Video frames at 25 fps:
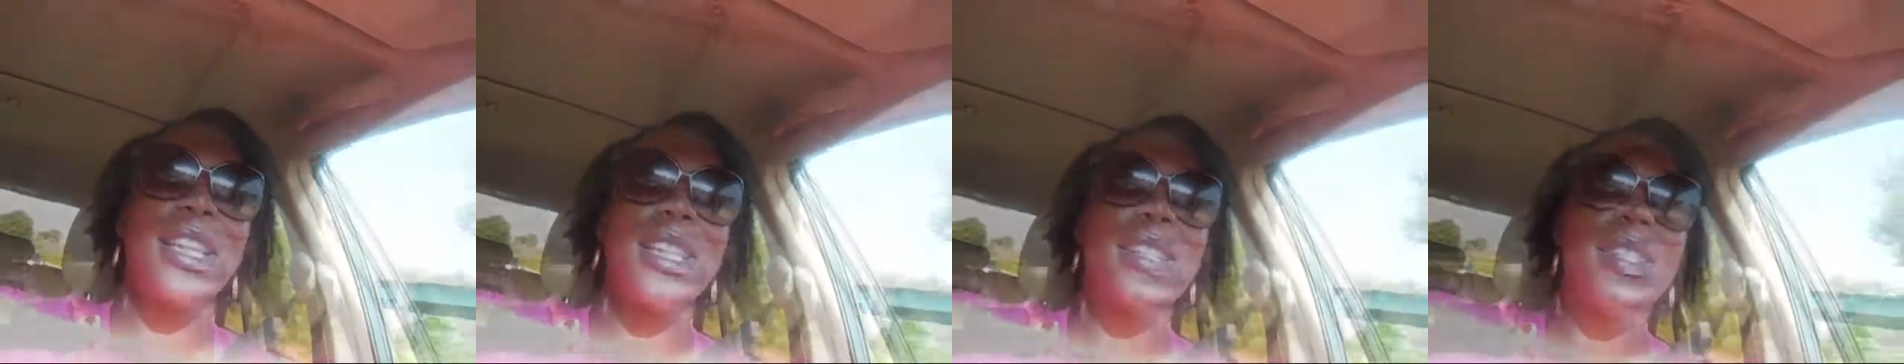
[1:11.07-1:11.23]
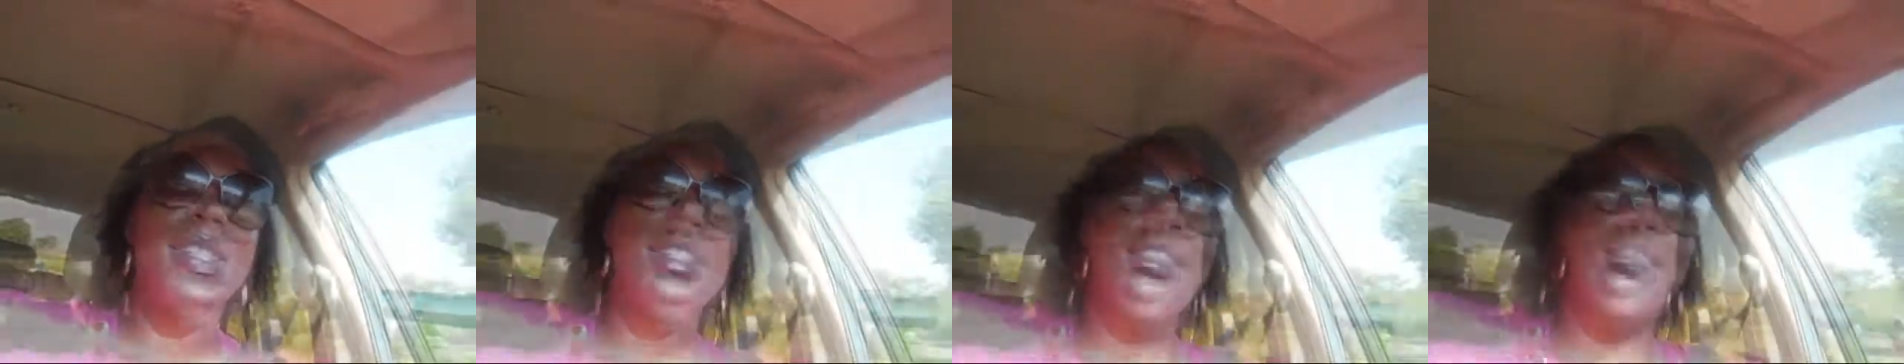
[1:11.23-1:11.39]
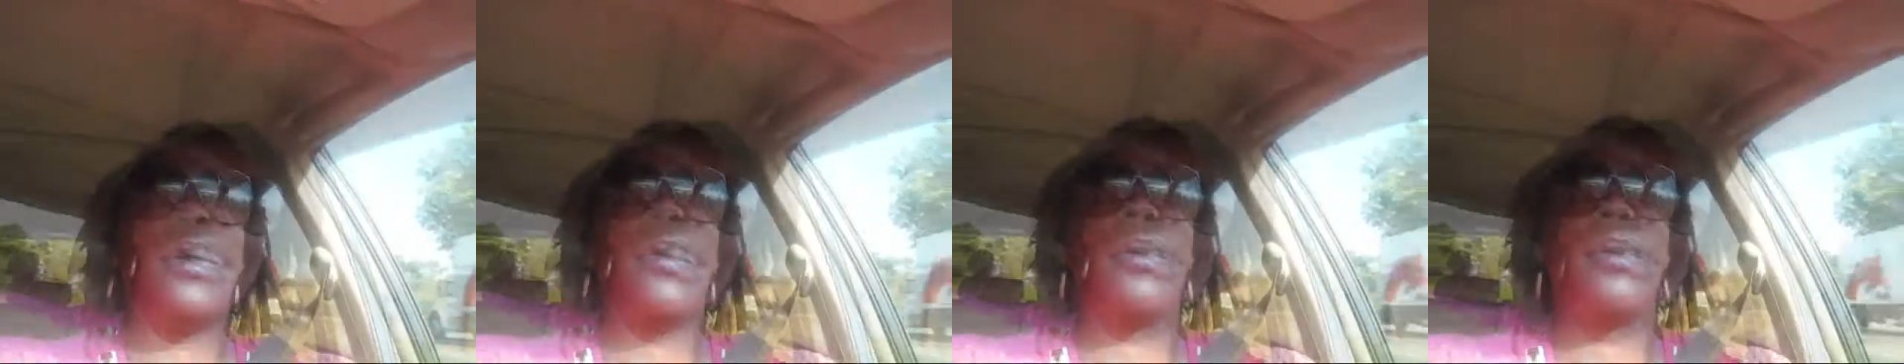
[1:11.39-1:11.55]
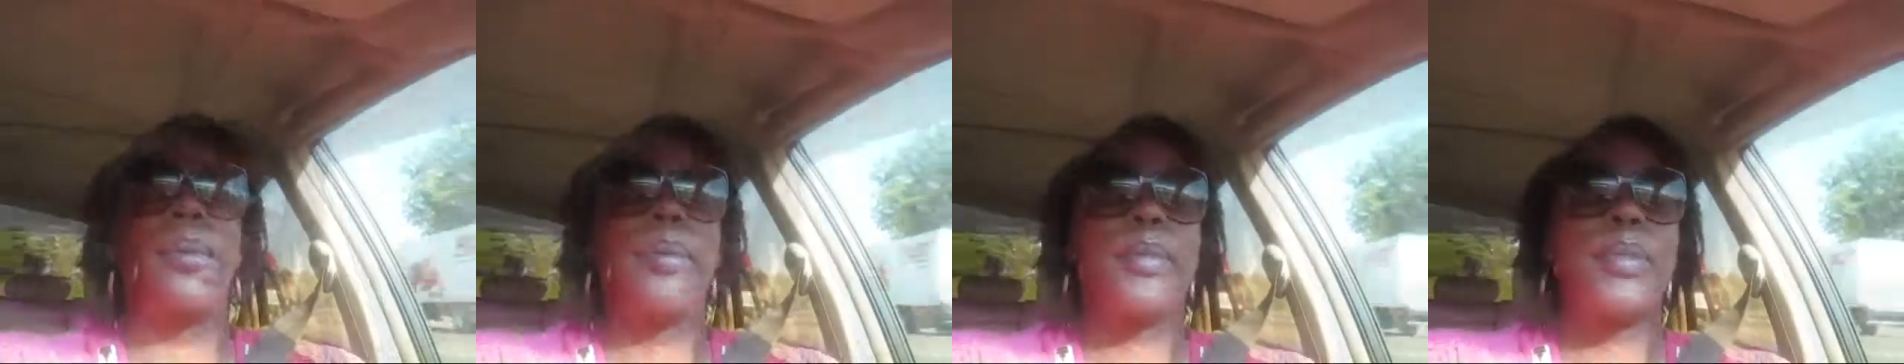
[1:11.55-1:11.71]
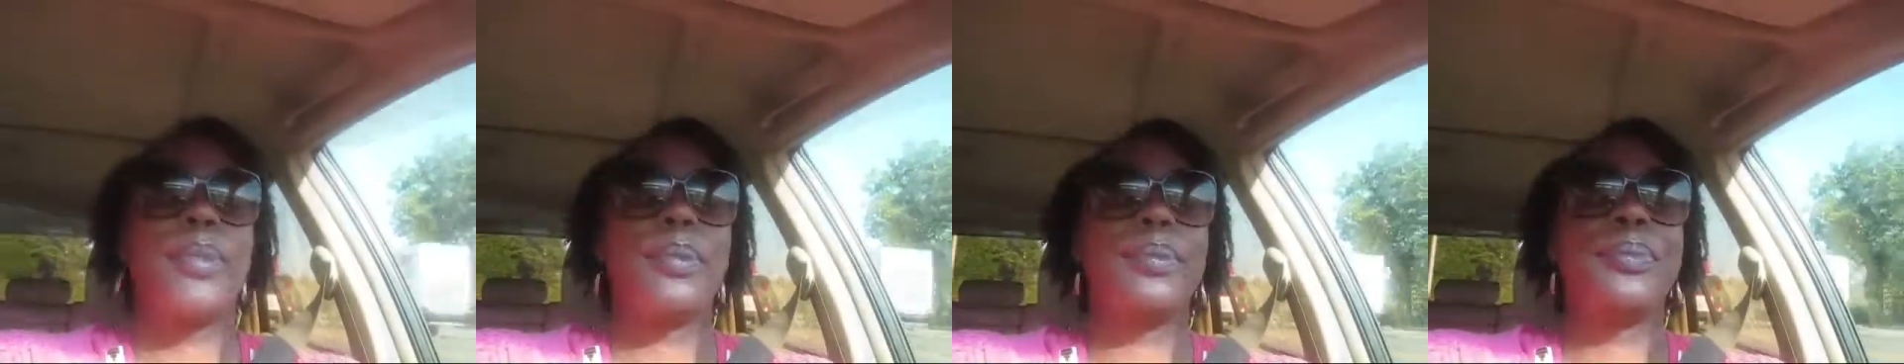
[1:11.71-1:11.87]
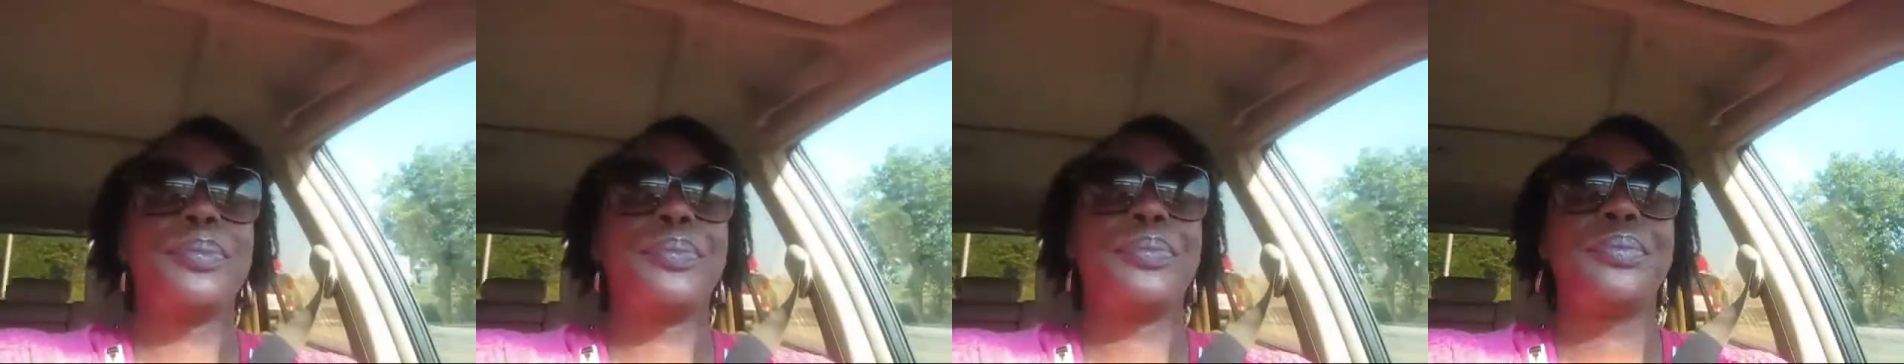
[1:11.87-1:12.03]

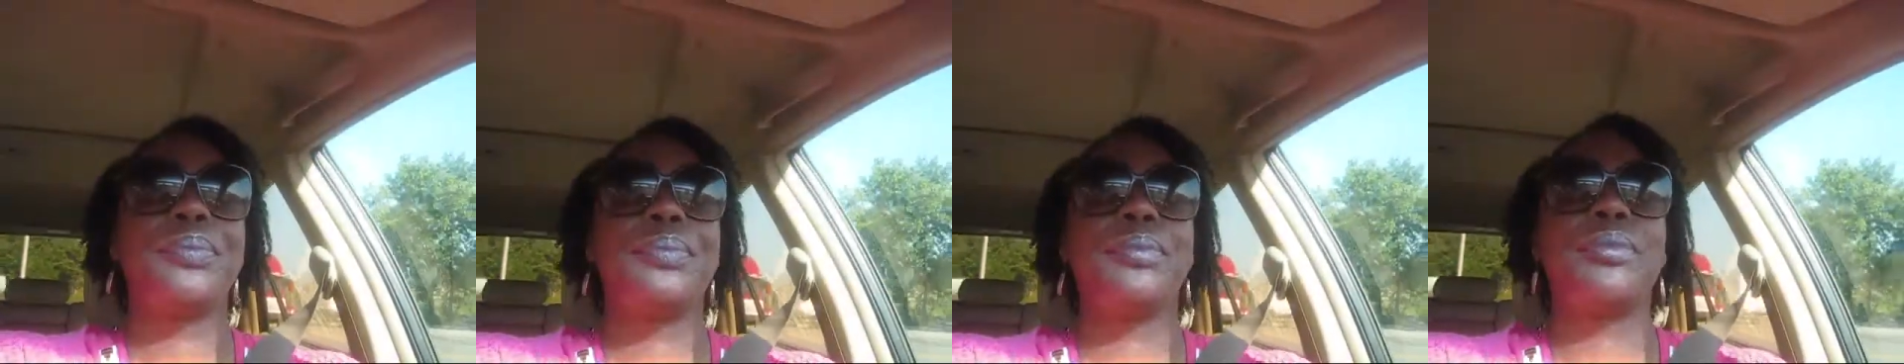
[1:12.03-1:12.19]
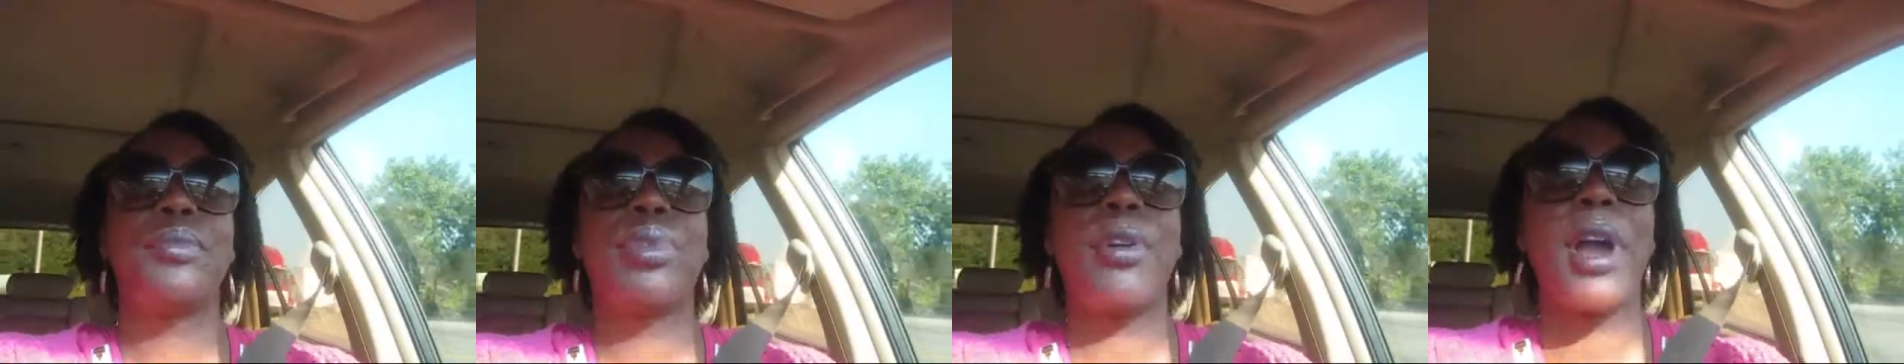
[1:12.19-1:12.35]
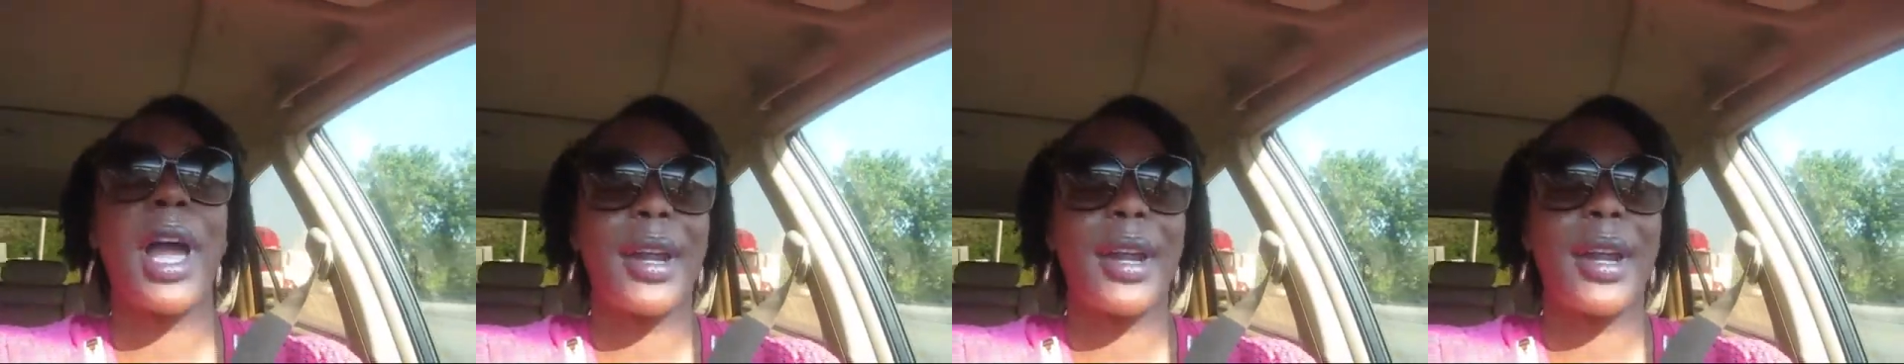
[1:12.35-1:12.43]
necessarily um,